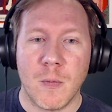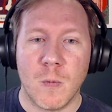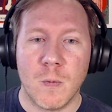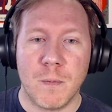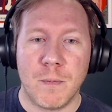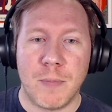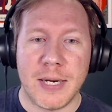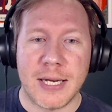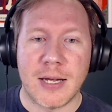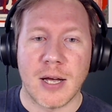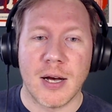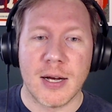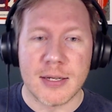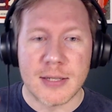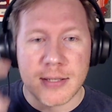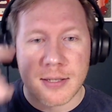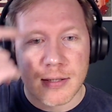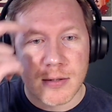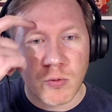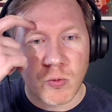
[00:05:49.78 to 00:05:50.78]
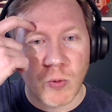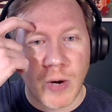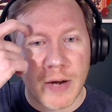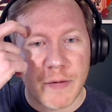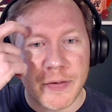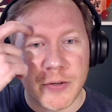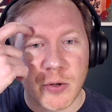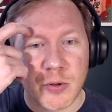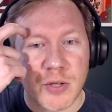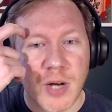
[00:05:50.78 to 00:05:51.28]
because right
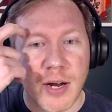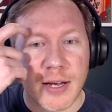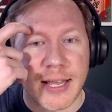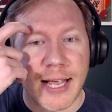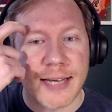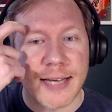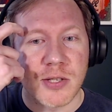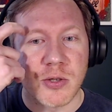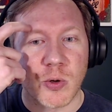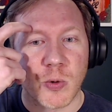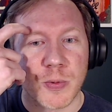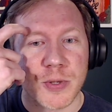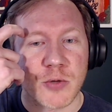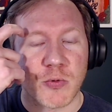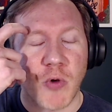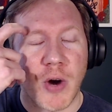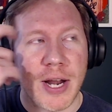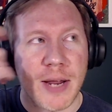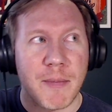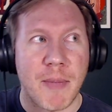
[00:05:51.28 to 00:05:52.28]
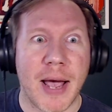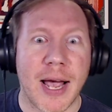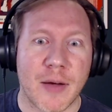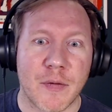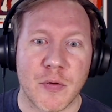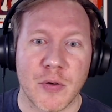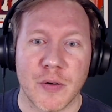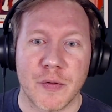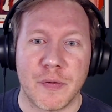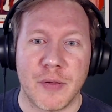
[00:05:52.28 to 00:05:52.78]
fielder Doc Gessler was running back
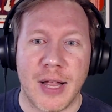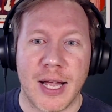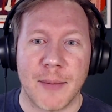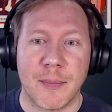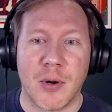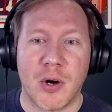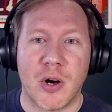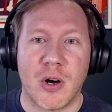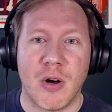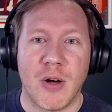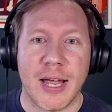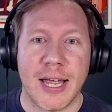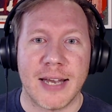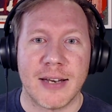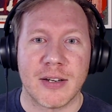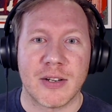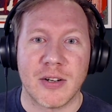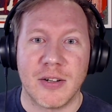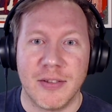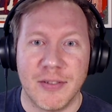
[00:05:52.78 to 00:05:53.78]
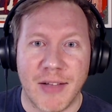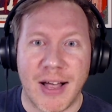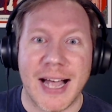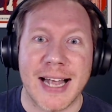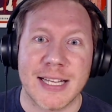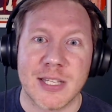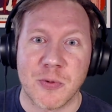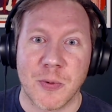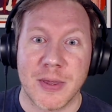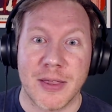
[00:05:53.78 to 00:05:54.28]
for a fly ball and
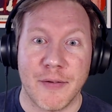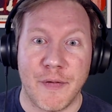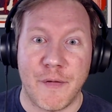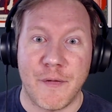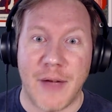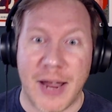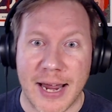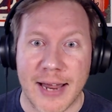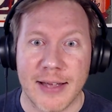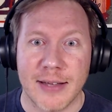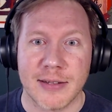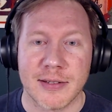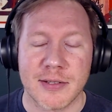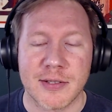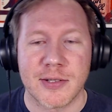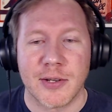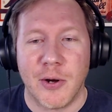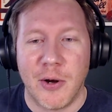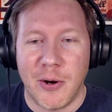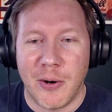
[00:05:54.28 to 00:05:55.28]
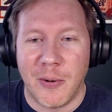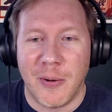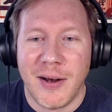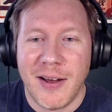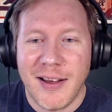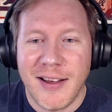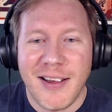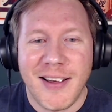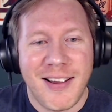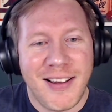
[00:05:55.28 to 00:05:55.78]
collides with a fan. So a
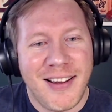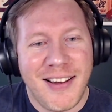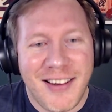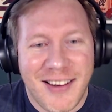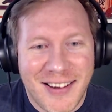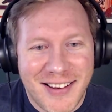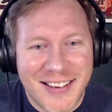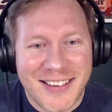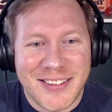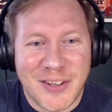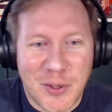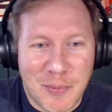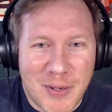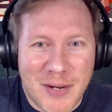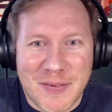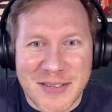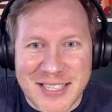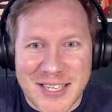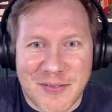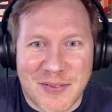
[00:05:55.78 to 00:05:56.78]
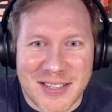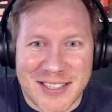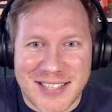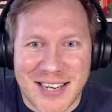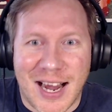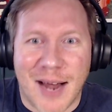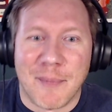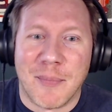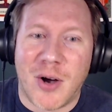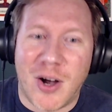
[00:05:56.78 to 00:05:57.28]
little bit of a different
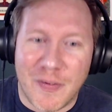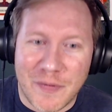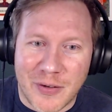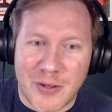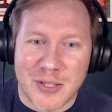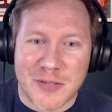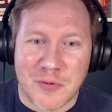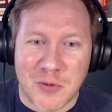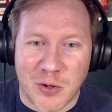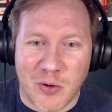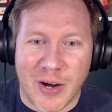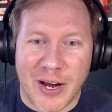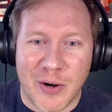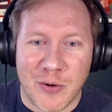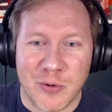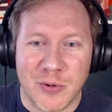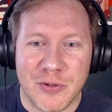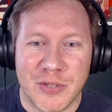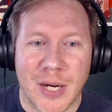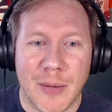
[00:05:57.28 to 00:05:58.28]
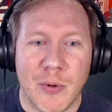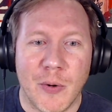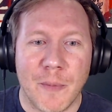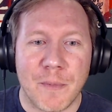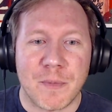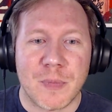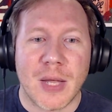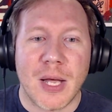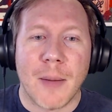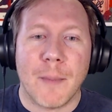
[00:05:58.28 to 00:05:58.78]
time. Ball falls for a ground rule double.
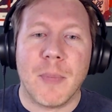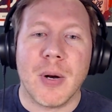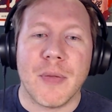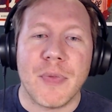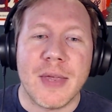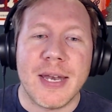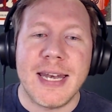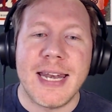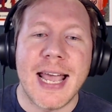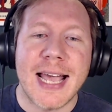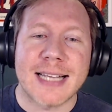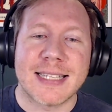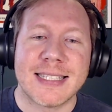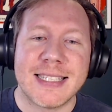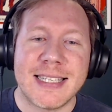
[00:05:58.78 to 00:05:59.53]
But the next